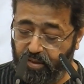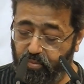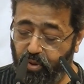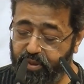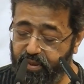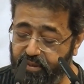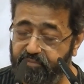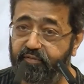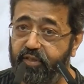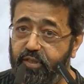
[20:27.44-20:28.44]
What is the
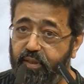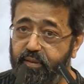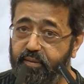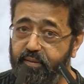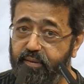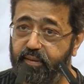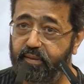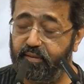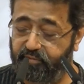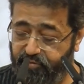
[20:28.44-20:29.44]
vision
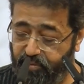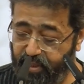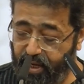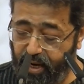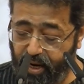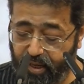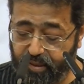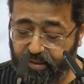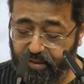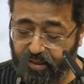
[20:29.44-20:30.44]
from the
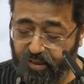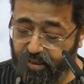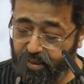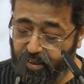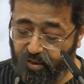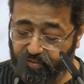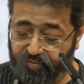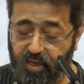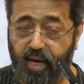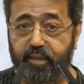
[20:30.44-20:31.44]
heart
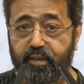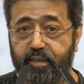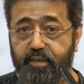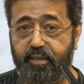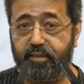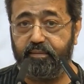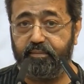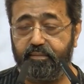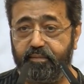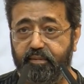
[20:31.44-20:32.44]
of darkness,
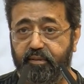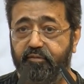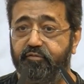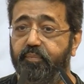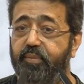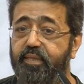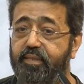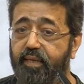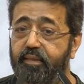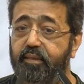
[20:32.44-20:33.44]
from the
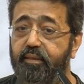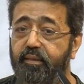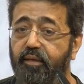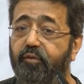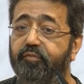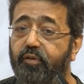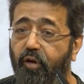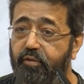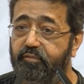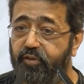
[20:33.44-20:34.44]
center of
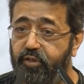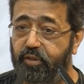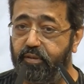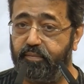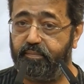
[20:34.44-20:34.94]
non-vision?